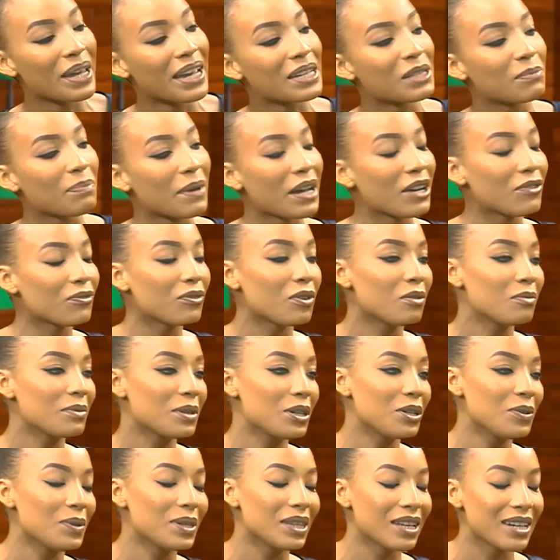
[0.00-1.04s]
expect from
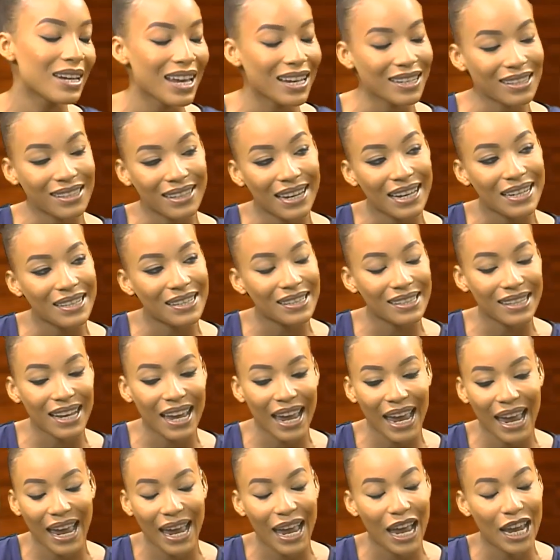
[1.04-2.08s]
you in the next, let's
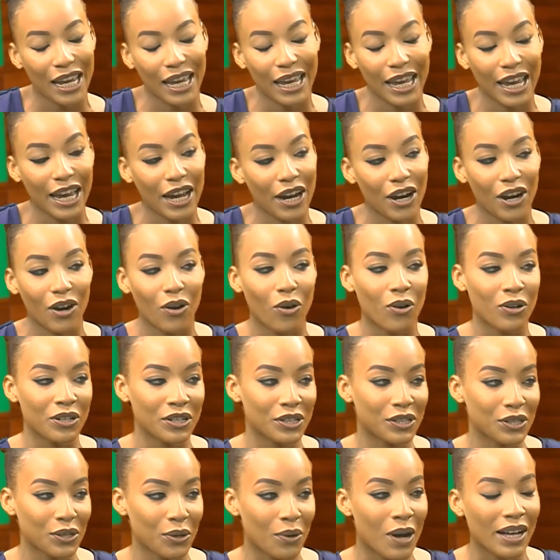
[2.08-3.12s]
say, a year or
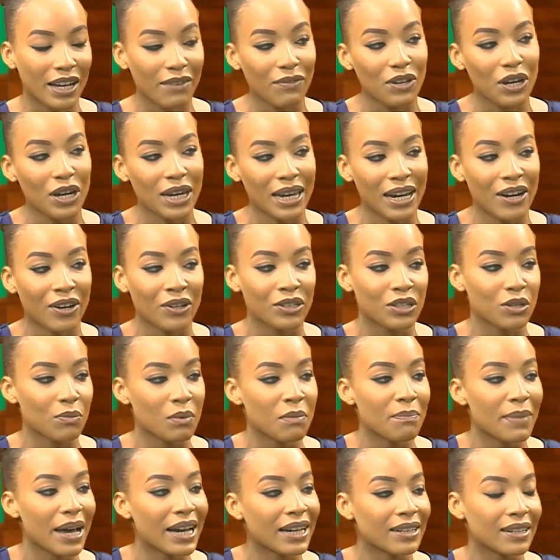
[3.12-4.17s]
so? I'll give you a year because you've
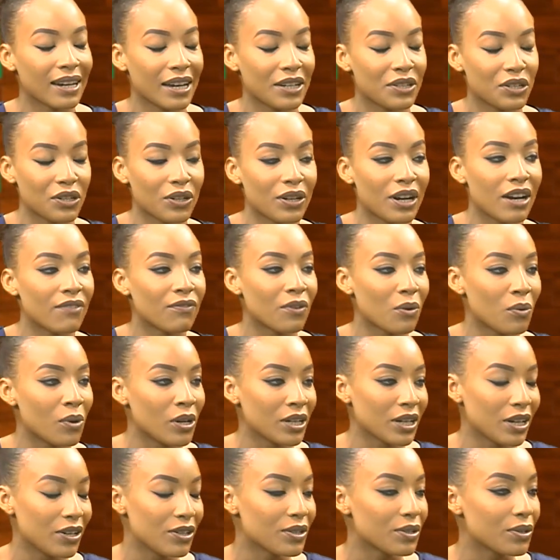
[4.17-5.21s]
been back in Nigeria for
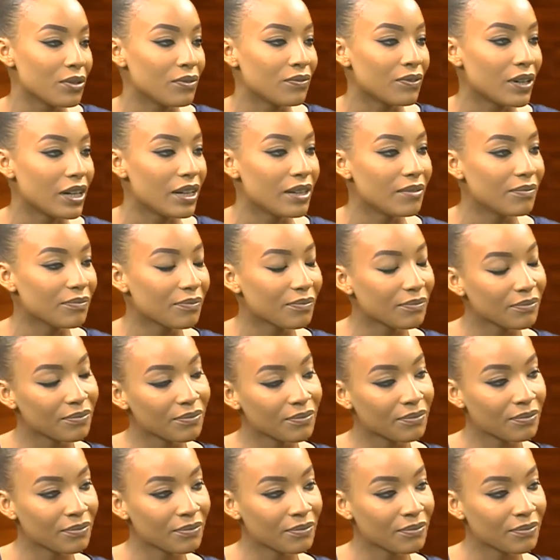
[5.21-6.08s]
one year so far. Oh, yeah.